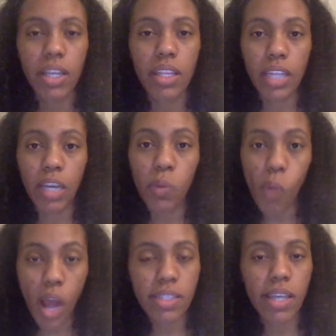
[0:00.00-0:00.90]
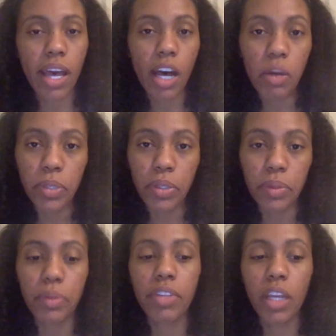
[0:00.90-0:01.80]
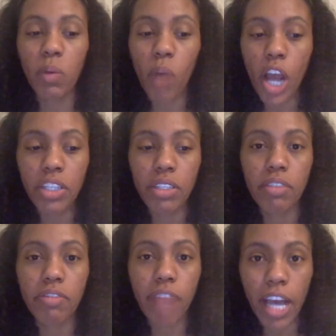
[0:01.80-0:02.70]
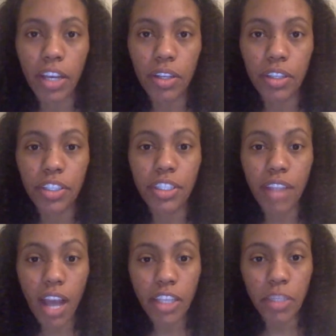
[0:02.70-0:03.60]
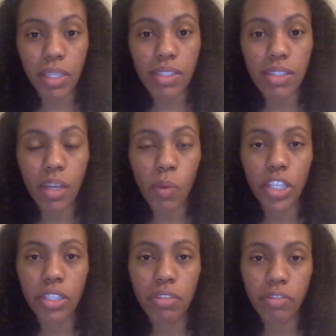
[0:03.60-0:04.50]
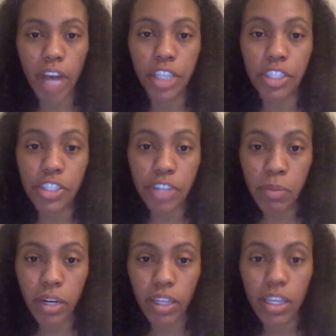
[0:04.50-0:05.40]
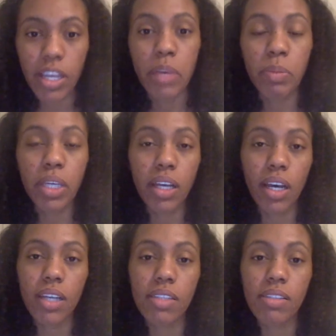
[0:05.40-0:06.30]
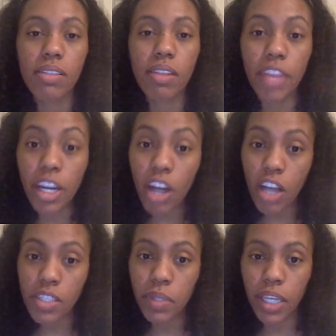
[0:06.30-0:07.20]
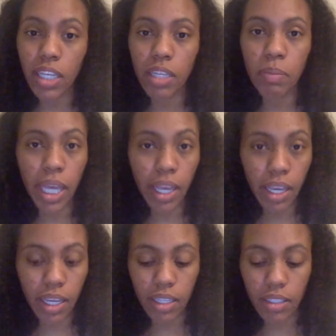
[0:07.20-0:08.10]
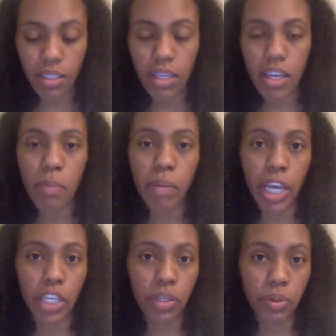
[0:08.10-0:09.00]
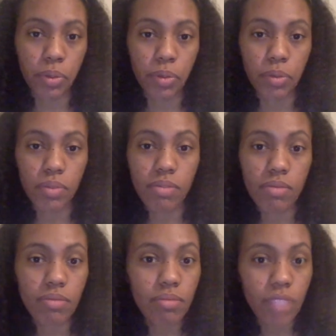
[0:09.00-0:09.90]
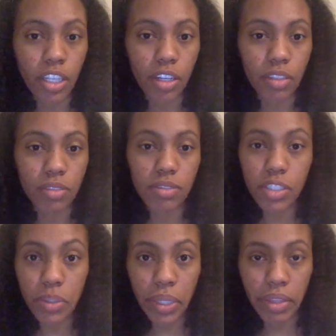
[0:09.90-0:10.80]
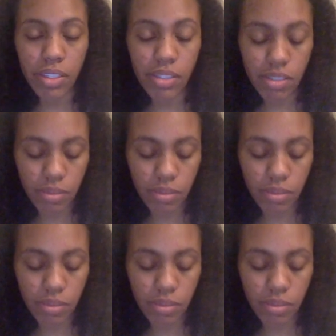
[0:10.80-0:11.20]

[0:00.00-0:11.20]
They want to help you. They want you to file your documents. They want you to file your trademark, because they're also getting paid by you, doing this.